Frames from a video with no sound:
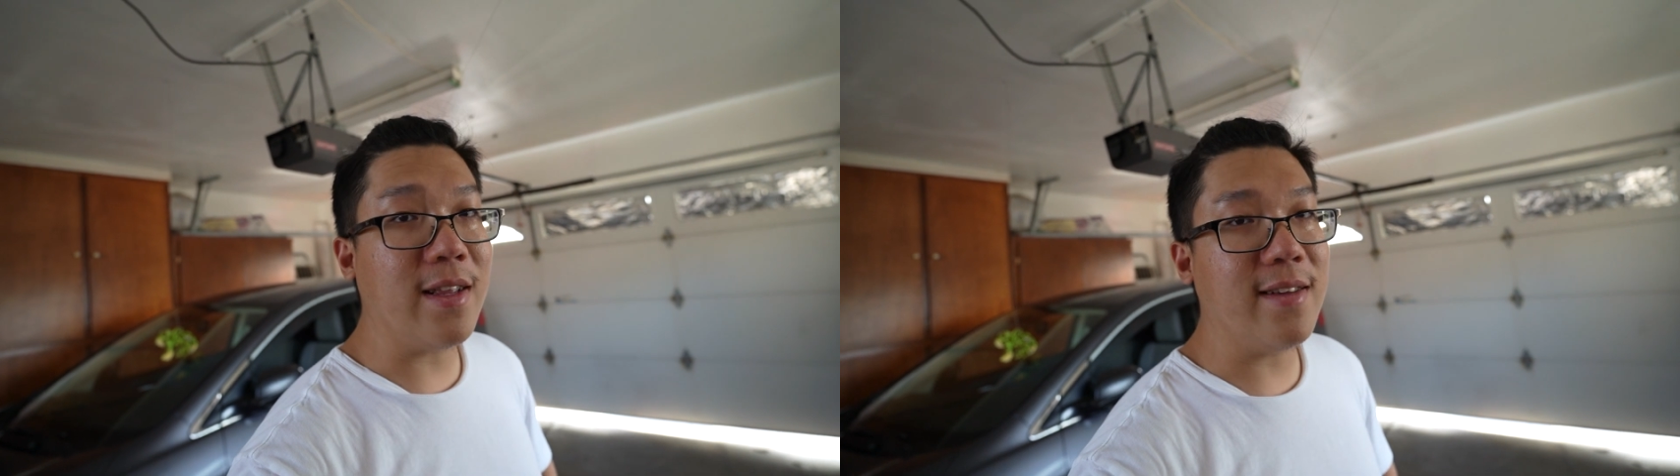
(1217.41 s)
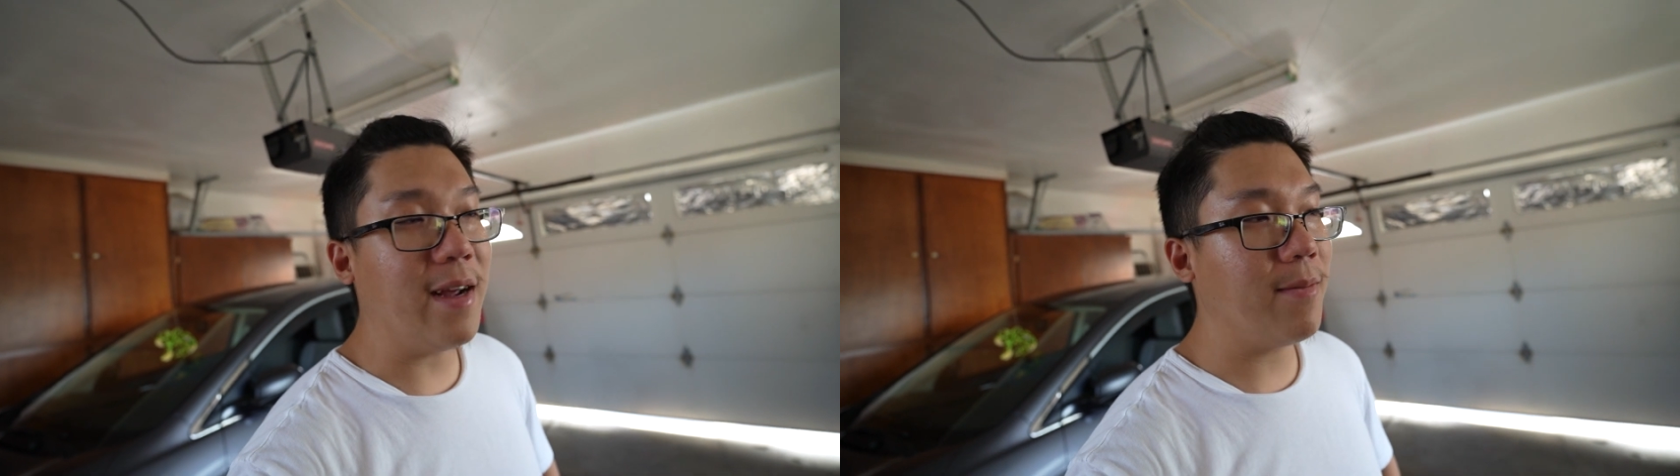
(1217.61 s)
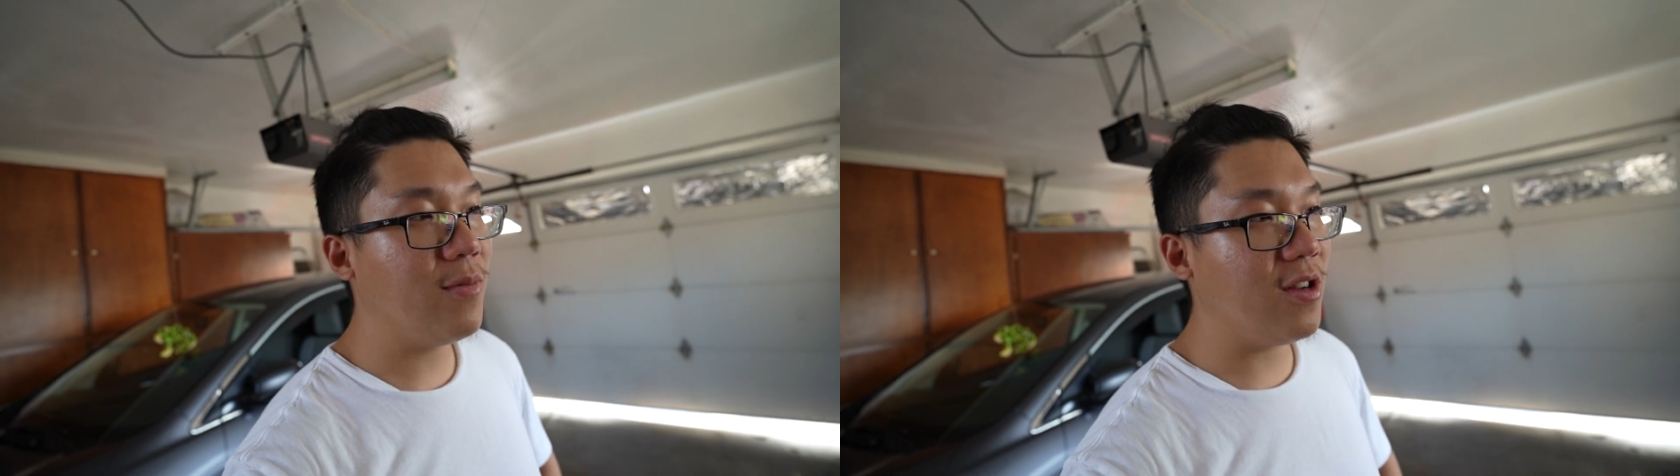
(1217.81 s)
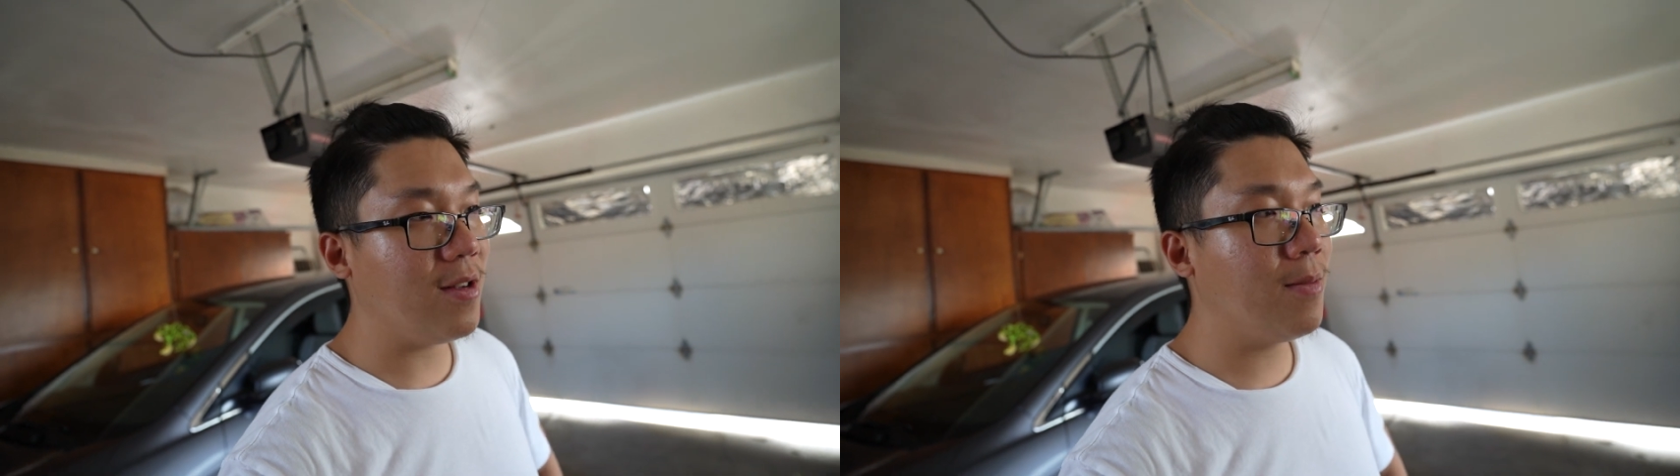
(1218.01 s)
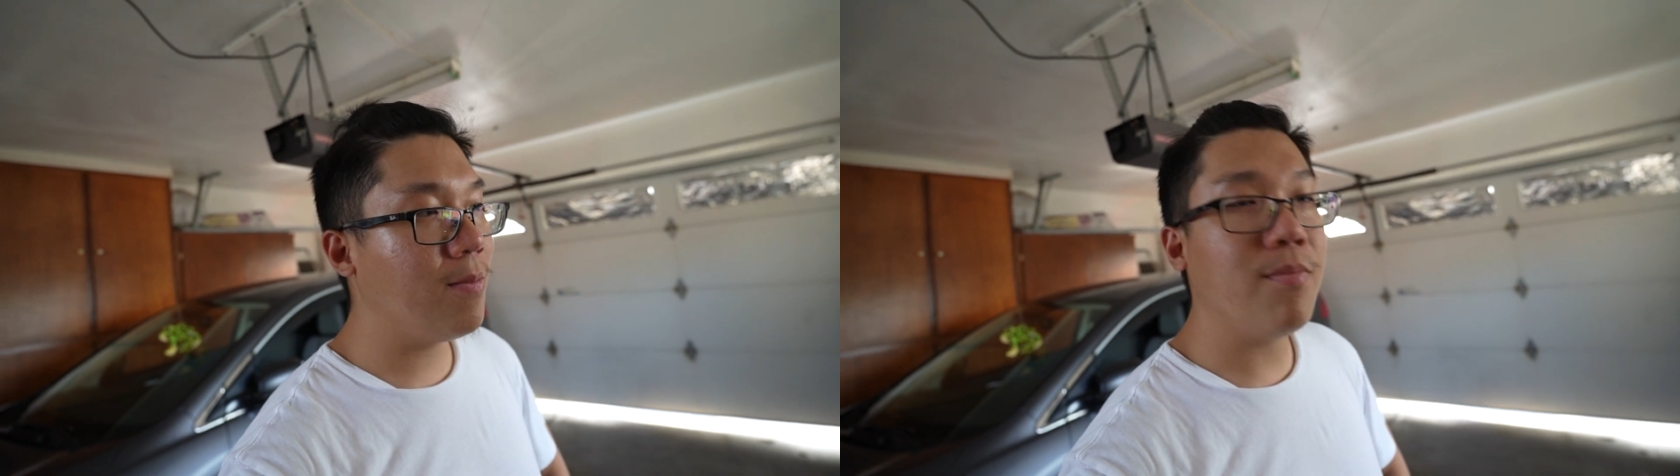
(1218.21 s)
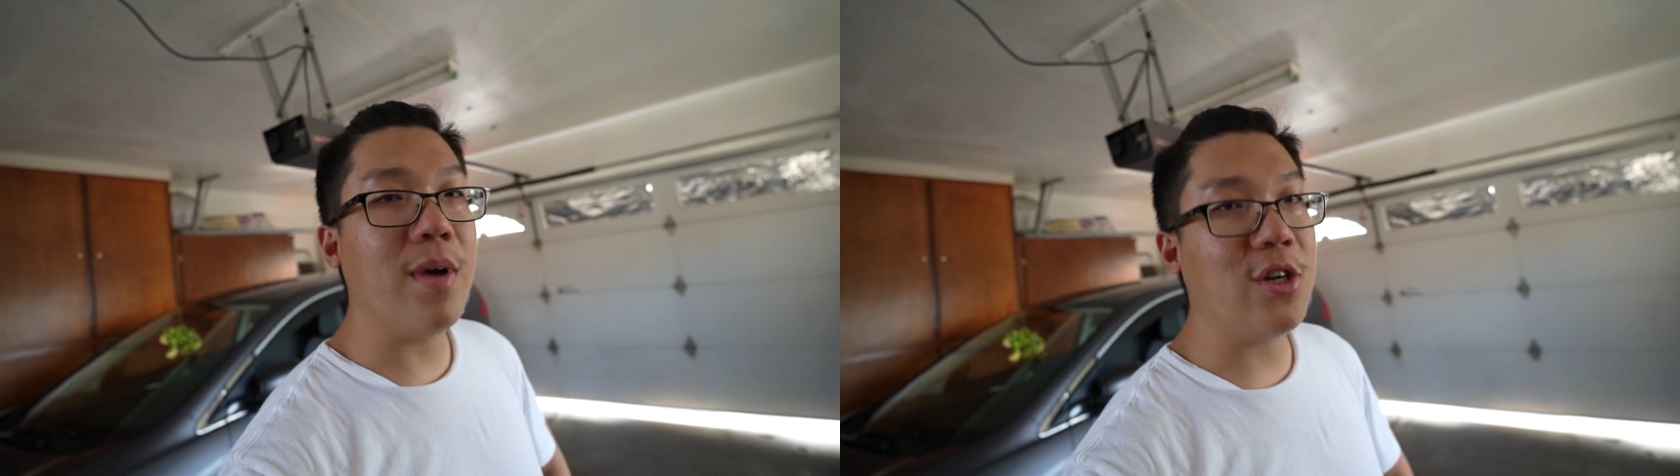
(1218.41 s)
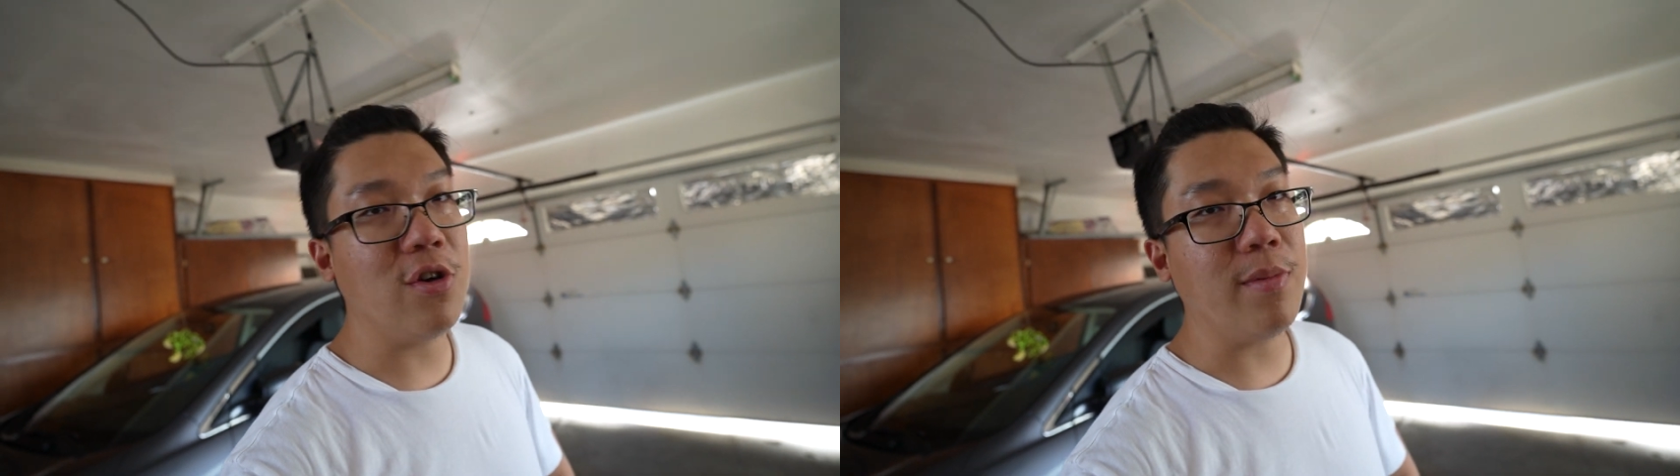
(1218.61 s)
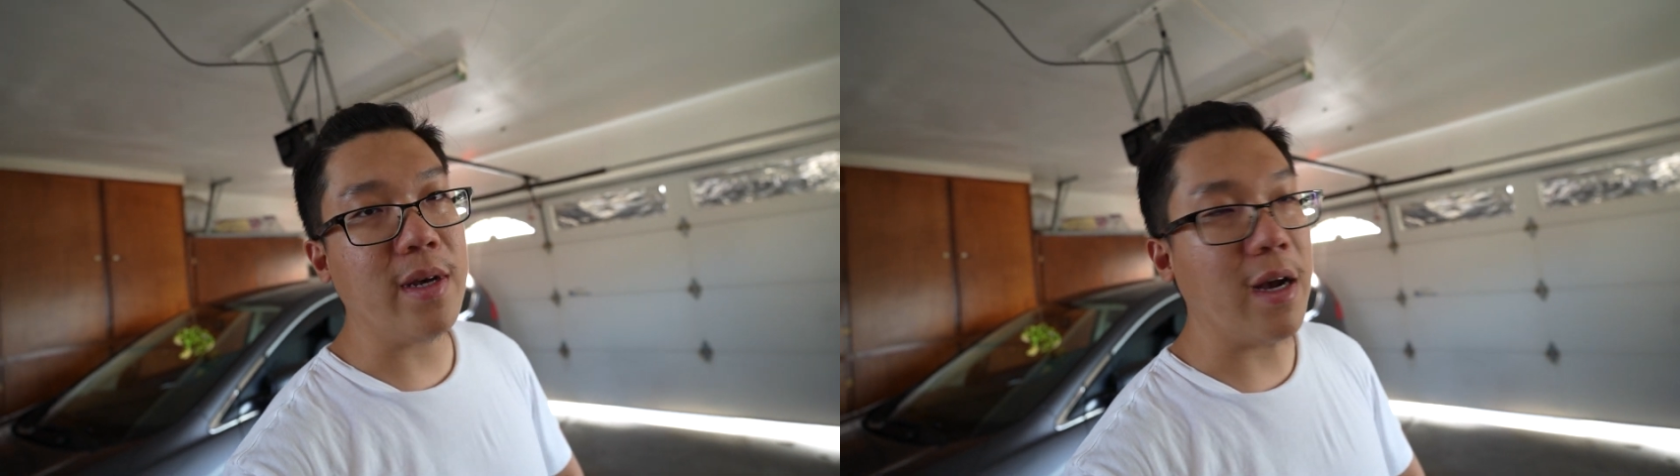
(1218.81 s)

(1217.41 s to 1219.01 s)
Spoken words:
tight. Just make sure you be